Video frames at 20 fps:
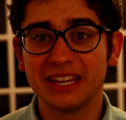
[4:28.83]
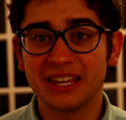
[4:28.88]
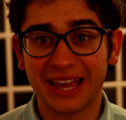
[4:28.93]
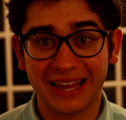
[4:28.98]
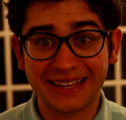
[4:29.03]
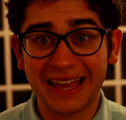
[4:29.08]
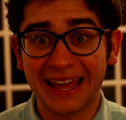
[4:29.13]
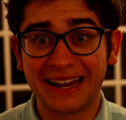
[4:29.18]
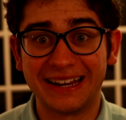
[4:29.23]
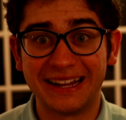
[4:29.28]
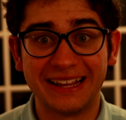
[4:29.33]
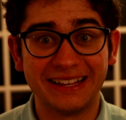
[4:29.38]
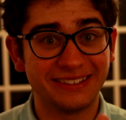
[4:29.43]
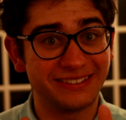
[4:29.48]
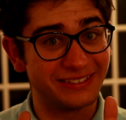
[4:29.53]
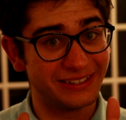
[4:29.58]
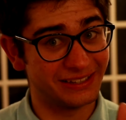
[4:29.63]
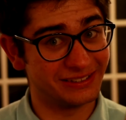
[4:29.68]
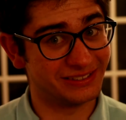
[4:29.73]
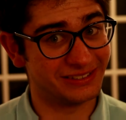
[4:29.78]
Again,
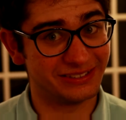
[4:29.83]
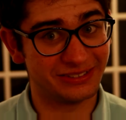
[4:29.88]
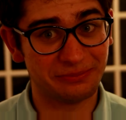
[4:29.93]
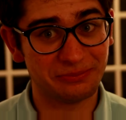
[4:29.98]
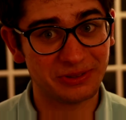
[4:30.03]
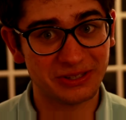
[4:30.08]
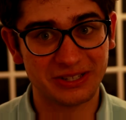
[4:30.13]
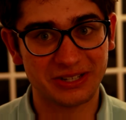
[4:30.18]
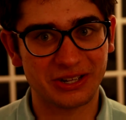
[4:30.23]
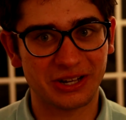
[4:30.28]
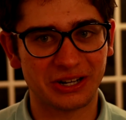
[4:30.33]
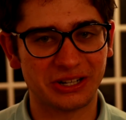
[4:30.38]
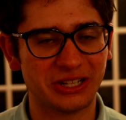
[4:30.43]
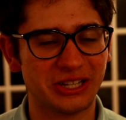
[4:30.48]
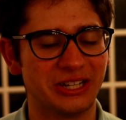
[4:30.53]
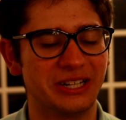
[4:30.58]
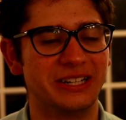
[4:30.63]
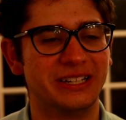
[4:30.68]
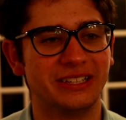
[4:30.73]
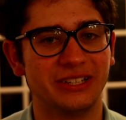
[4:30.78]
it's something you gotta
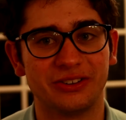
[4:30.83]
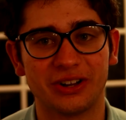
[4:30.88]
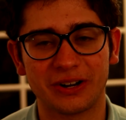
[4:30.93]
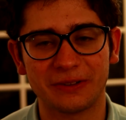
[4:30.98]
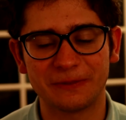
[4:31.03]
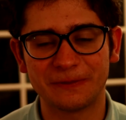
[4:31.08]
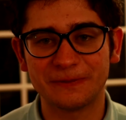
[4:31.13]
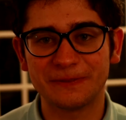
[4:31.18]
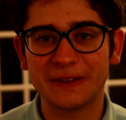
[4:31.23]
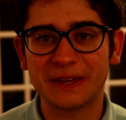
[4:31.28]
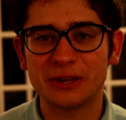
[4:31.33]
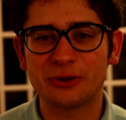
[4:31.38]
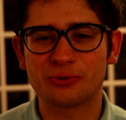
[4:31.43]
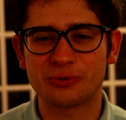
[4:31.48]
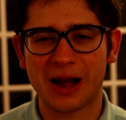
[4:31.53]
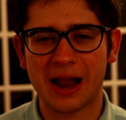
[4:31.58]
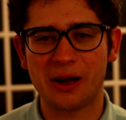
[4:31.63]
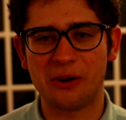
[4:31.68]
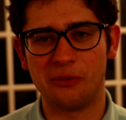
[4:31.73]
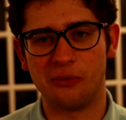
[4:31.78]
learn. You gotta
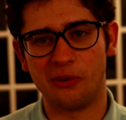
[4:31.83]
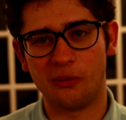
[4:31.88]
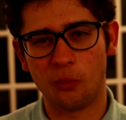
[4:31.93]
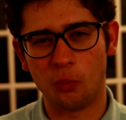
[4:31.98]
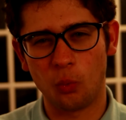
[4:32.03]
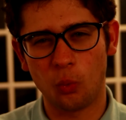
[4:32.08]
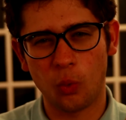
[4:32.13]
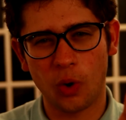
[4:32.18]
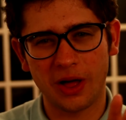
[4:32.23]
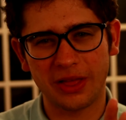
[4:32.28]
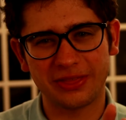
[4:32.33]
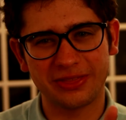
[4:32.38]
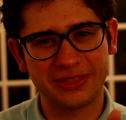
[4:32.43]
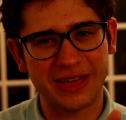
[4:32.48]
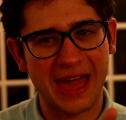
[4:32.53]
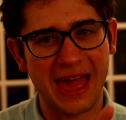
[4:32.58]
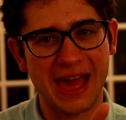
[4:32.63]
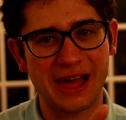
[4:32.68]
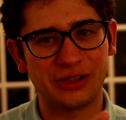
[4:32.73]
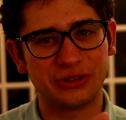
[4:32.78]
figure out what
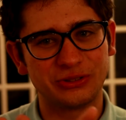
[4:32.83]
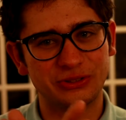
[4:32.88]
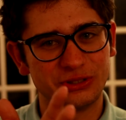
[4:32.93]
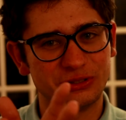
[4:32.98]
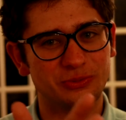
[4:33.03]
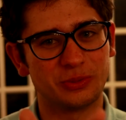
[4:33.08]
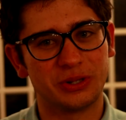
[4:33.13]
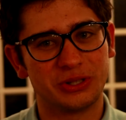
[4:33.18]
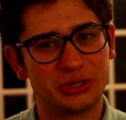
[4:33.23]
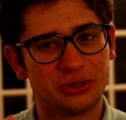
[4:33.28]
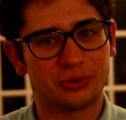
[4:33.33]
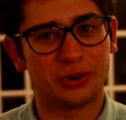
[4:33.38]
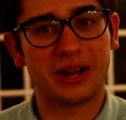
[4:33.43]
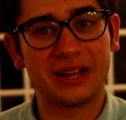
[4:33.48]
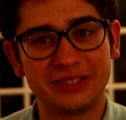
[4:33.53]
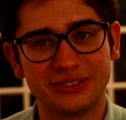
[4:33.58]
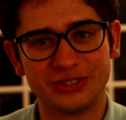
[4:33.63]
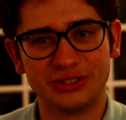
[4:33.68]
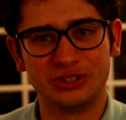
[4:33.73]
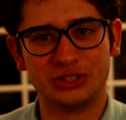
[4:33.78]
the hell you want your
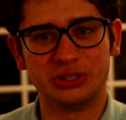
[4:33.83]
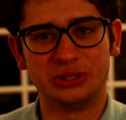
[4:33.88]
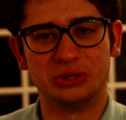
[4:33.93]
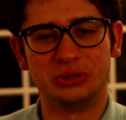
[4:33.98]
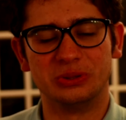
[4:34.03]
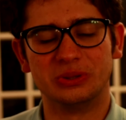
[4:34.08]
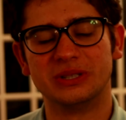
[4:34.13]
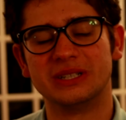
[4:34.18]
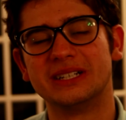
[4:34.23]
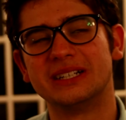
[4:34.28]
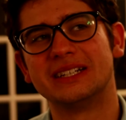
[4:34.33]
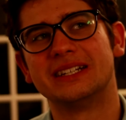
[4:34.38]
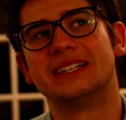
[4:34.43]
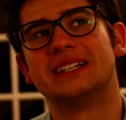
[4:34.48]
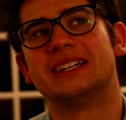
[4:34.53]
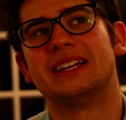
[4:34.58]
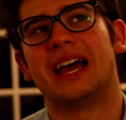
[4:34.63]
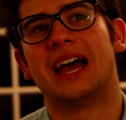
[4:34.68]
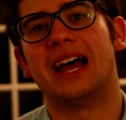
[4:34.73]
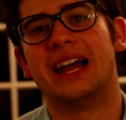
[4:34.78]
eye to do
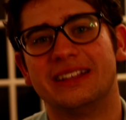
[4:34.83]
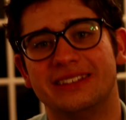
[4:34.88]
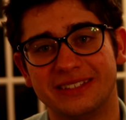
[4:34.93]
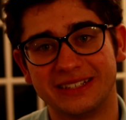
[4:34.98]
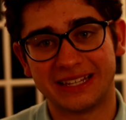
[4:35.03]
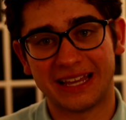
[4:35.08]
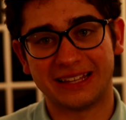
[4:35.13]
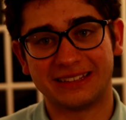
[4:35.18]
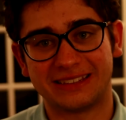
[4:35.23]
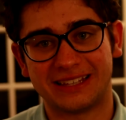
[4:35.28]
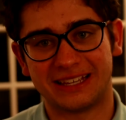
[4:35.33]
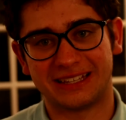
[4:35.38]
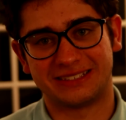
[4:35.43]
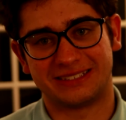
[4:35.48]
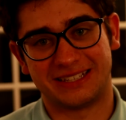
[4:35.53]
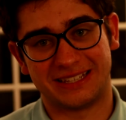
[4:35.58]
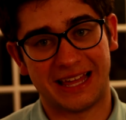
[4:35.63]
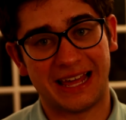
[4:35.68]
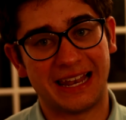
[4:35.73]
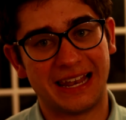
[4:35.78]
to get that
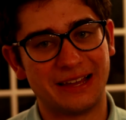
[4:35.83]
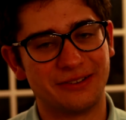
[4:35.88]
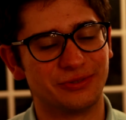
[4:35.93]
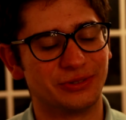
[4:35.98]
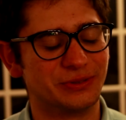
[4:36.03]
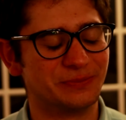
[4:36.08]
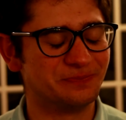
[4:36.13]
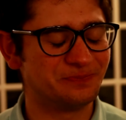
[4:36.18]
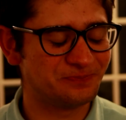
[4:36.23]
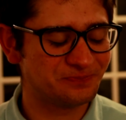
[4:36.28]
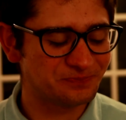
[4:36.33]
to that level.